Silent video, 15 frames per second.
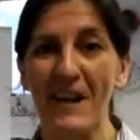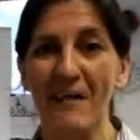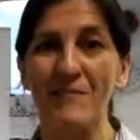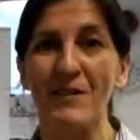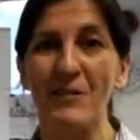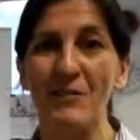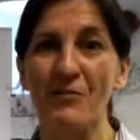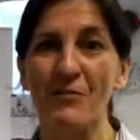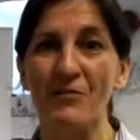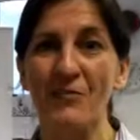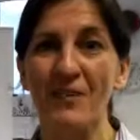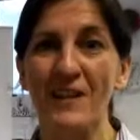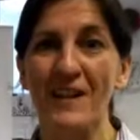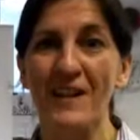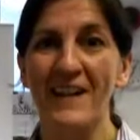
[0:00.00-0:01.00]
Hampton
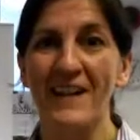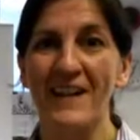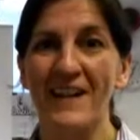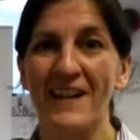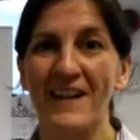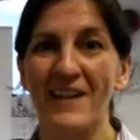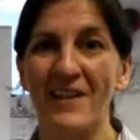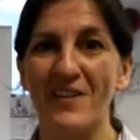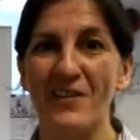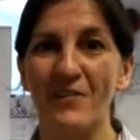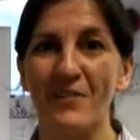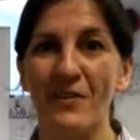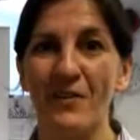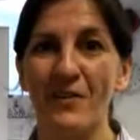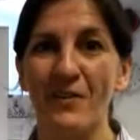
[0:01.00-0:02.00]
Court, and
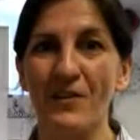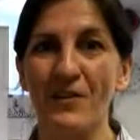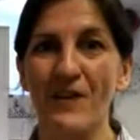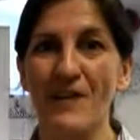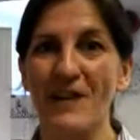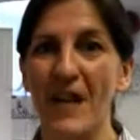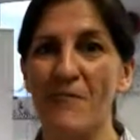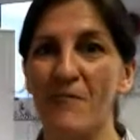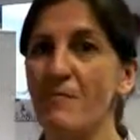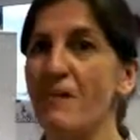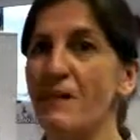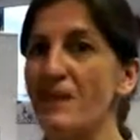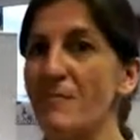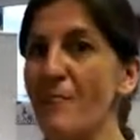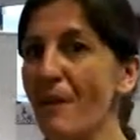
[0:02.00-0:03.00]
you know that it's
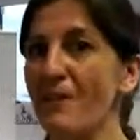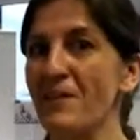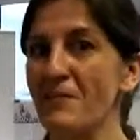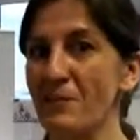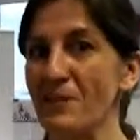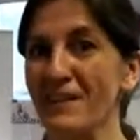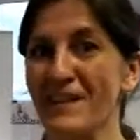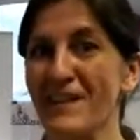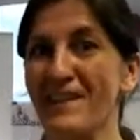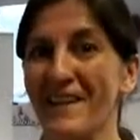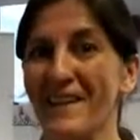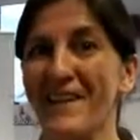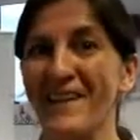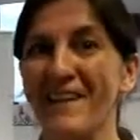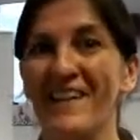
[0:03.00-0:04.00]
Capability Brown's work
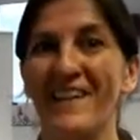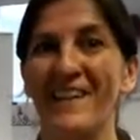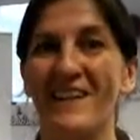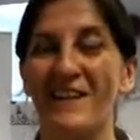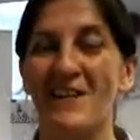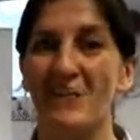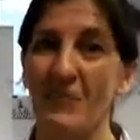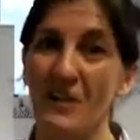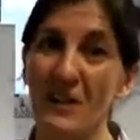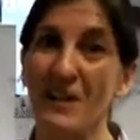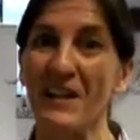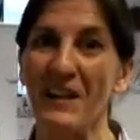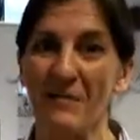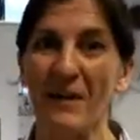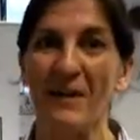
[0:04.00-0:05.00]
down there, and you're
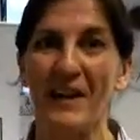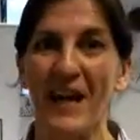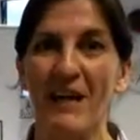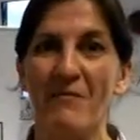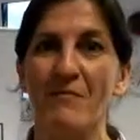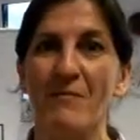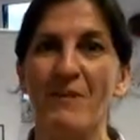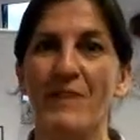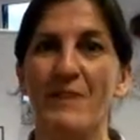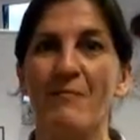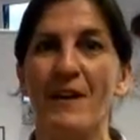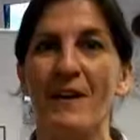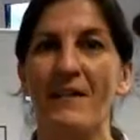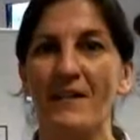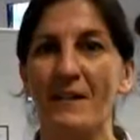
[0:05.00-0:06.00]
learning about Capability
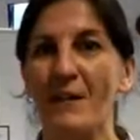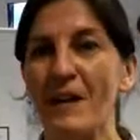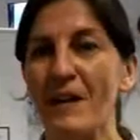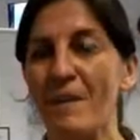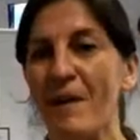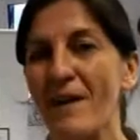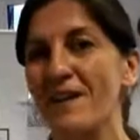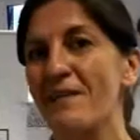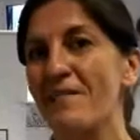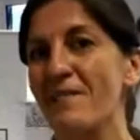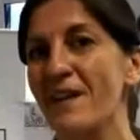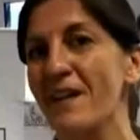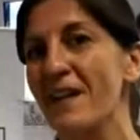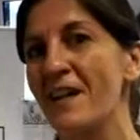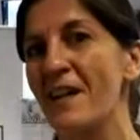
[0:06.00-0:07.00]
Brown and the massive
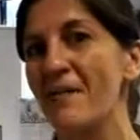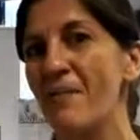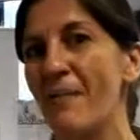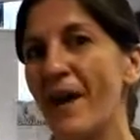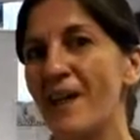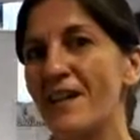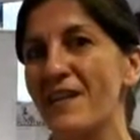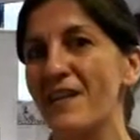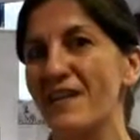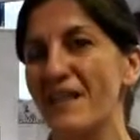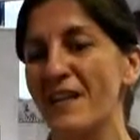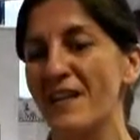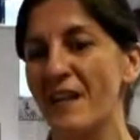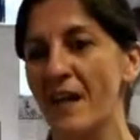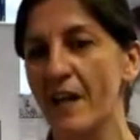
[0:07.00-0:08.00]
impact he's
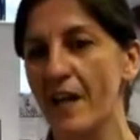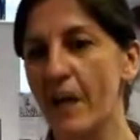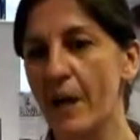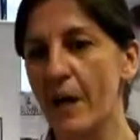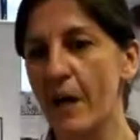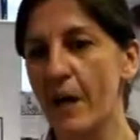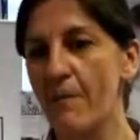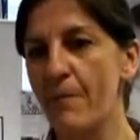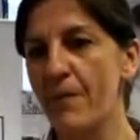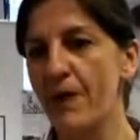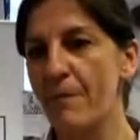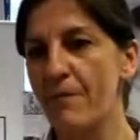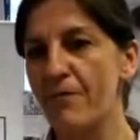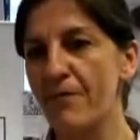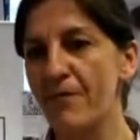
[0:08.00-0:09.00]
had.
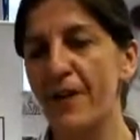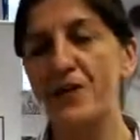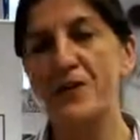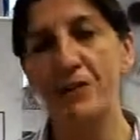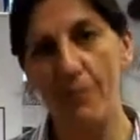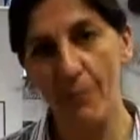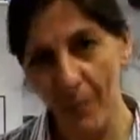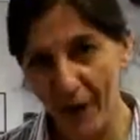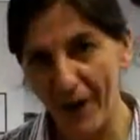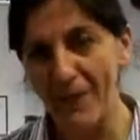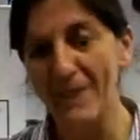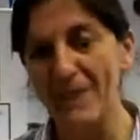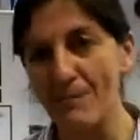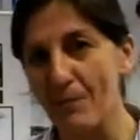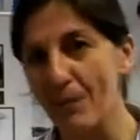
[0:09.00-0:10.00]
The professional
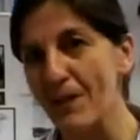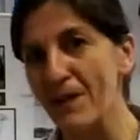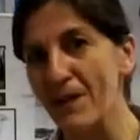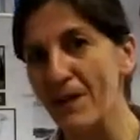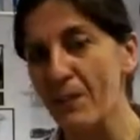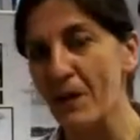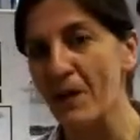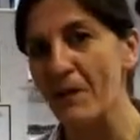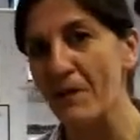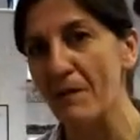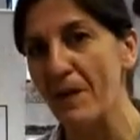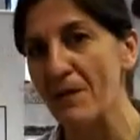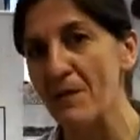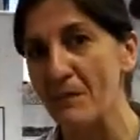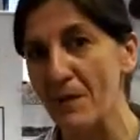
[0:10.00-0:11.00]
practice bit as well,
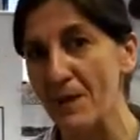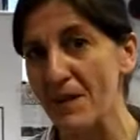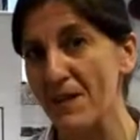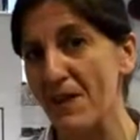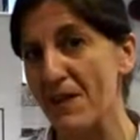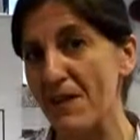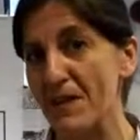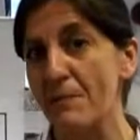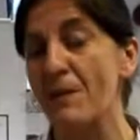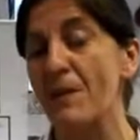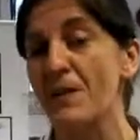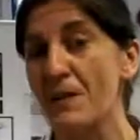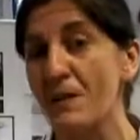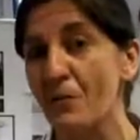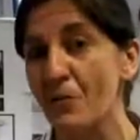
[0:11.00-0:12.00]
it might not be the sexiest
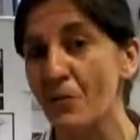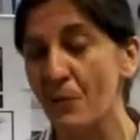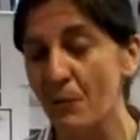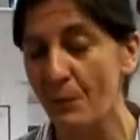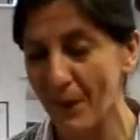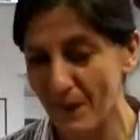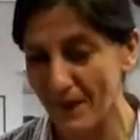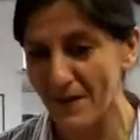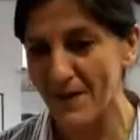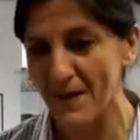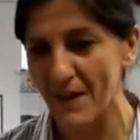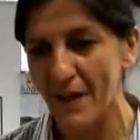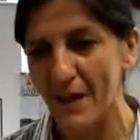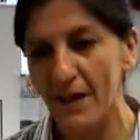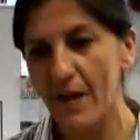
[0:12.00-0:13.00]
part of the course, but